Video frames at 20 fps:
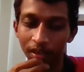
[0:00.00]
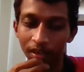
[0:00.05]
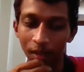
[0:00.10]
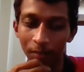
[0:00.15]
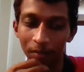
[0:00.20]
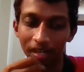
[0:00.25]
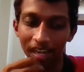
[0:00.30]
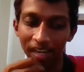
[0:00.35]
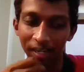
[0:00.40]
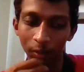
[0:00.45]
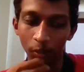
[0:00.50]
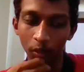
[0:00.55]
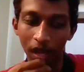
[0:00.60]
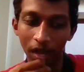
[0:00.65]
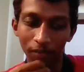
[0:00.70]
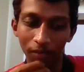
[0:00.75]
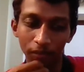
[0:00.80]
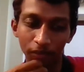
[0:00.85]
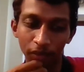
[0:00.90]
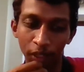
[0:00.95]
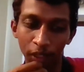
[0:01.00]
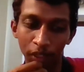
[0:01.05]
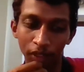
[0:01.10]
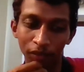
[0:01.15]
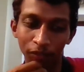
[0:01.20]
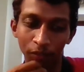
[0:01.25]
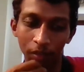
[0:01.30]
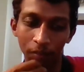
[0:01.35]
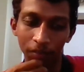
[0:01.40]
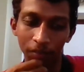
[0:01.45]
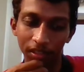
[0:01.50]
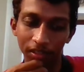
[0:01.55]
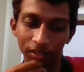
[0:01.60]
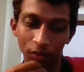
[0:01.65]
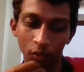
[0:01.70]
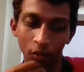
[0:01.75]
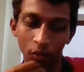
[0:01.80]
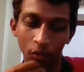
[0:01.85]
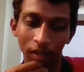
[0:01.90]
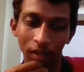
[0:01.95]
I mean, I do have a fear of people
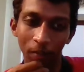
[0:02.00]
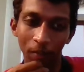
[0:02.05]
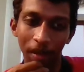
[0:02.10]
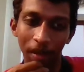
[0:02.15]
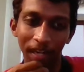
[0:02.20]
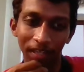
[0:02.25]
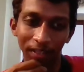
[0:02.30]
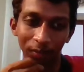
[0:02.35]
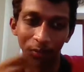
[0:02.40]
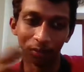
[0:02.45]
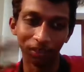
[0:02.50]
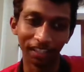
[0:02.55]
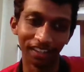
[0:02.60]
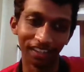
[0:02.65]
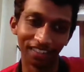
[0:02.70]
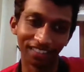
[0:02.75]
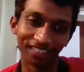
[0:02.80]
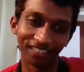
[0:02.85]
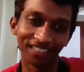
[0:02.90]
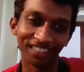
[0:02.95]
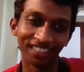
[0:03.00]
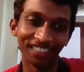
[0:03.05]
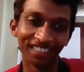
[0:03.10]
just going back to their